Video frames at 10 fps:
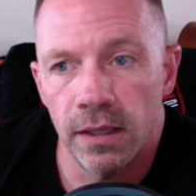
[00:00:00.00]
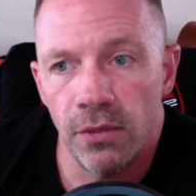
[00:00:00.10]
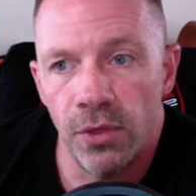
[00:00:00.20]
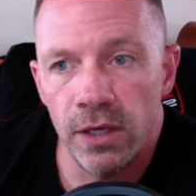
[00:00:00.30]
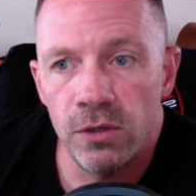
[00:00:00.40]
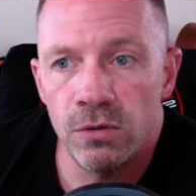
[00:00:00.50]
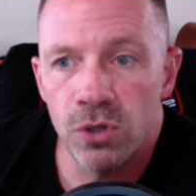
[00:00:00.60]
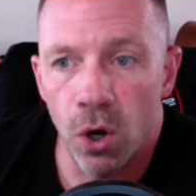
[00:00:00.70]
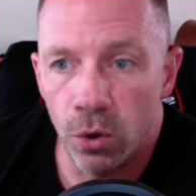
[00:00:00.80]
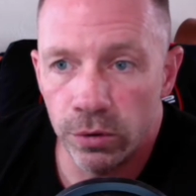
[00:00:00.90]
they use
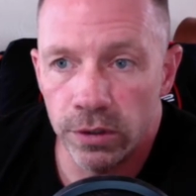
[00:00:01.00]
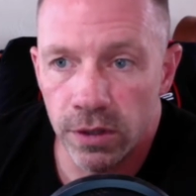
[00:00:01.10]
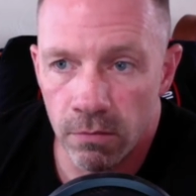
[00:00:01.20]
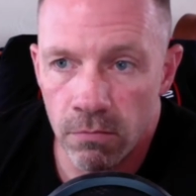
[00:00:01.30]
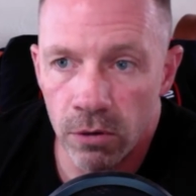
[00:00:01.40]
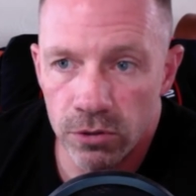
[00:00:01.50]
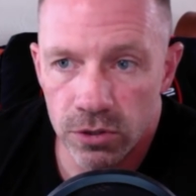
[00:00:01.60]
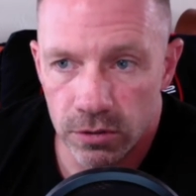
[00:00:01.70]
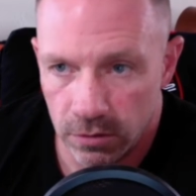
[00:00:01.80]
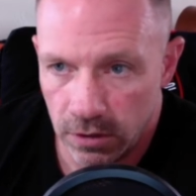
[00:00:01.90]
only the
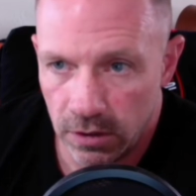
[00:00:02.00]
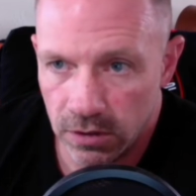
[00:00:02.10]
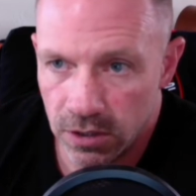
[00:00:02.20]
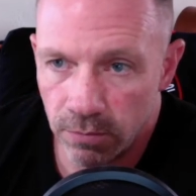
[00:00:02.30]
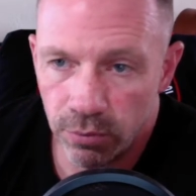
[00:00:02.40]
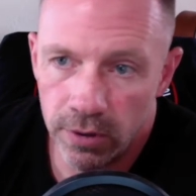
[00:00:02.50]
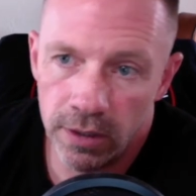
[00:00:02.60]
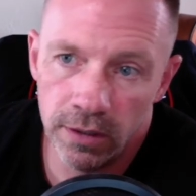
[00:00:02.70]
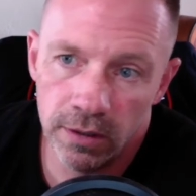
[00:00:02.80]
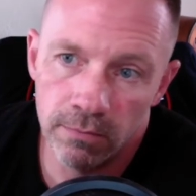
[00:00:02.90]
most
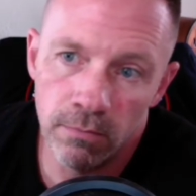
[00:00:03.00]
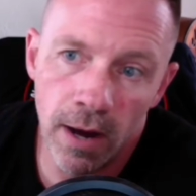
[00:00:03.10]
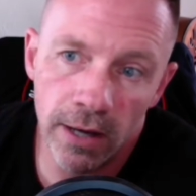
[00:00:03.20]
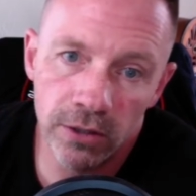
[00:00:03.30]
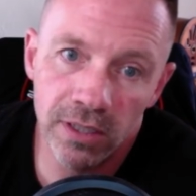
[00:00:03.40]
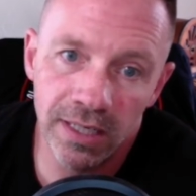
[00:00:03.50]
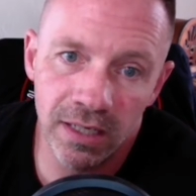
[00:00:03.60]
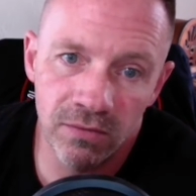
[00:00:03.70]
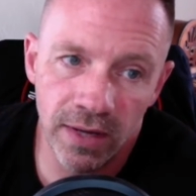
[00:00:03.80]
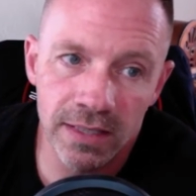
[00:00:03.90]
contemporary, modern, and
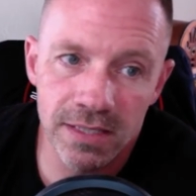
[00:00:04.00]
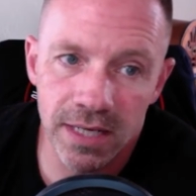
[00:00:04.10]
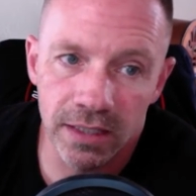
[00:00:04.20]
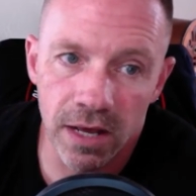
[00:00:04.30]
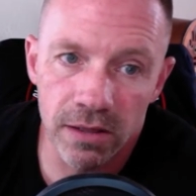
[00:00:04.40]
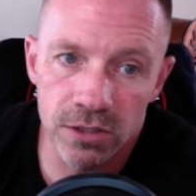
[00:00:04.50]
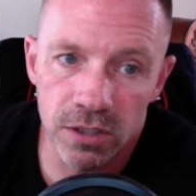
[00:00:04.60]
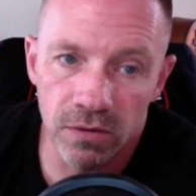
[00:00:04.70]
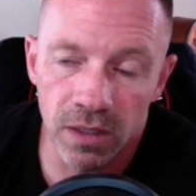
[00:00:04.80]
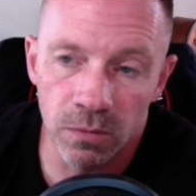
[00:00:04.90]
advanced technology
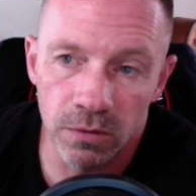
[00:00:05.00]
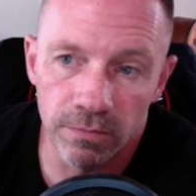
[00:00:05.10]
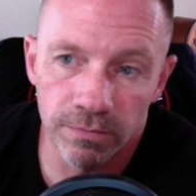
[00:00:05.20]
available.